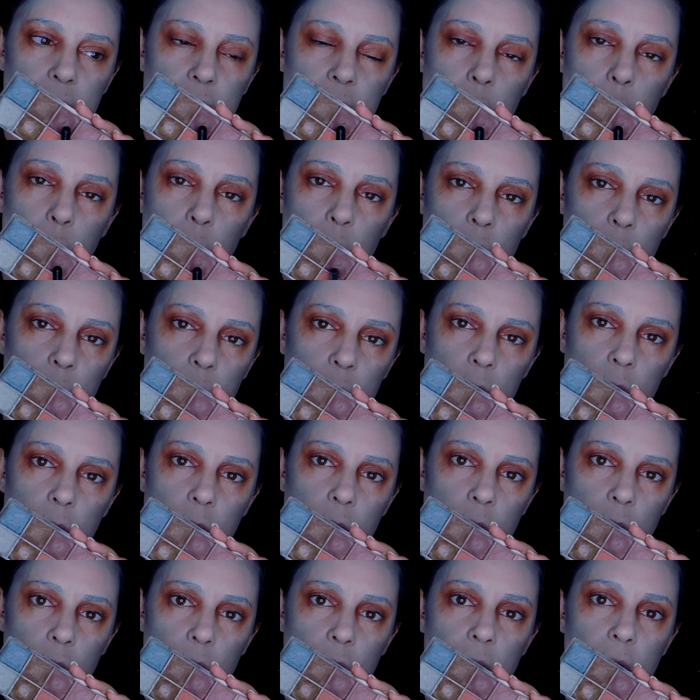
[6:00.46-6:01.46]
is a purple,
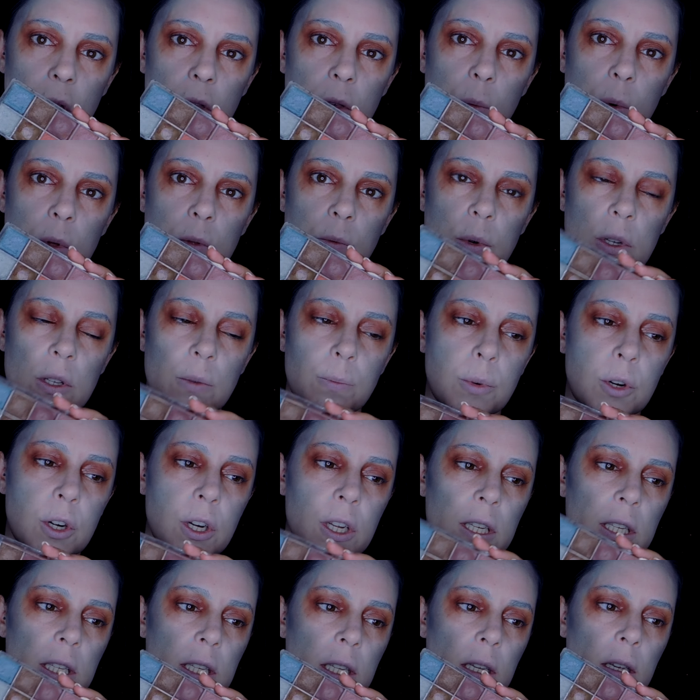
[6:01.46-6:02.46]
the other one was
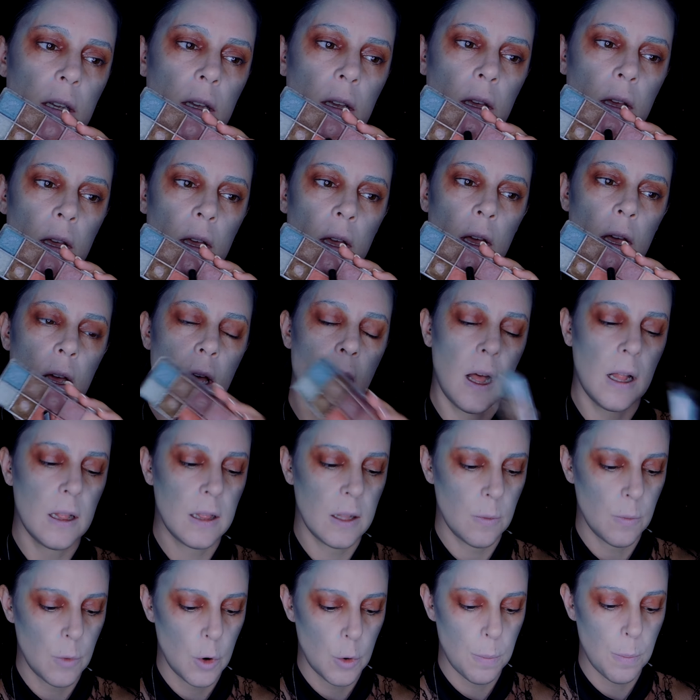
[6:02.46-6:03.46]
burgundy. A
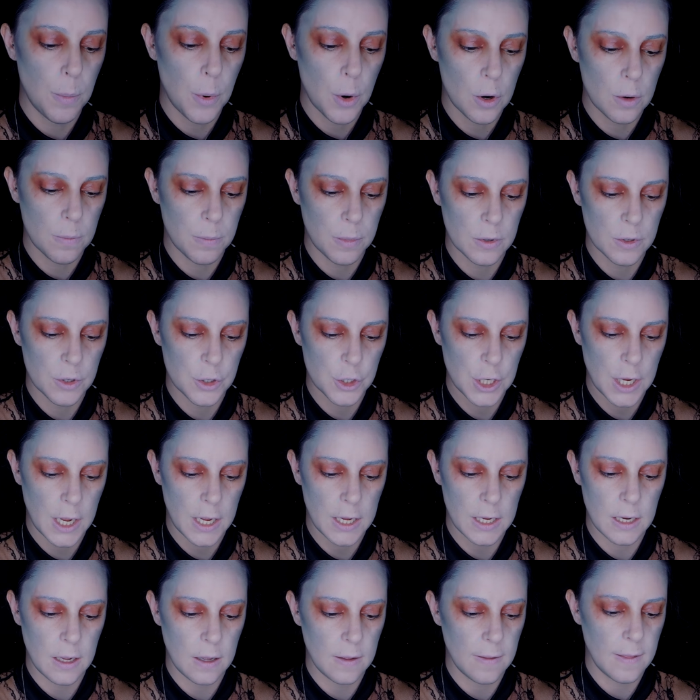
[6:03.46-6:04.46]
little more purple
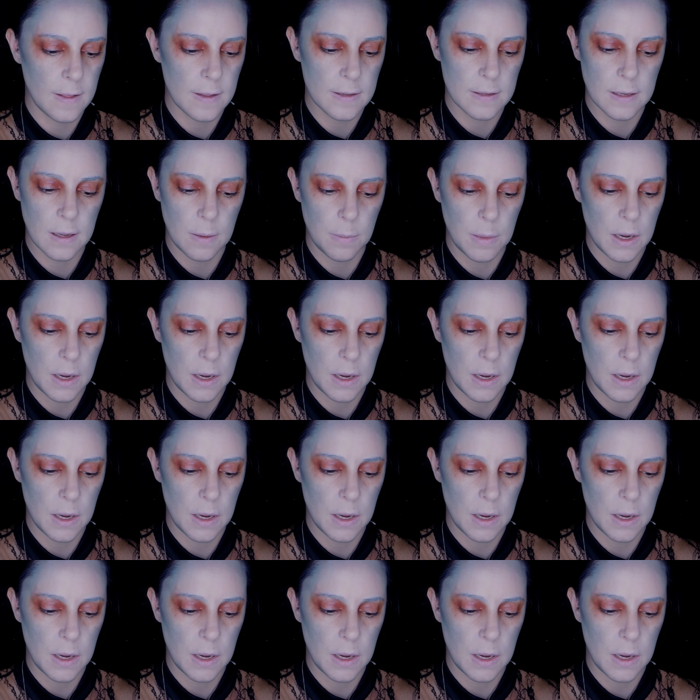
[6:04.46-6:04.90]
shade in the same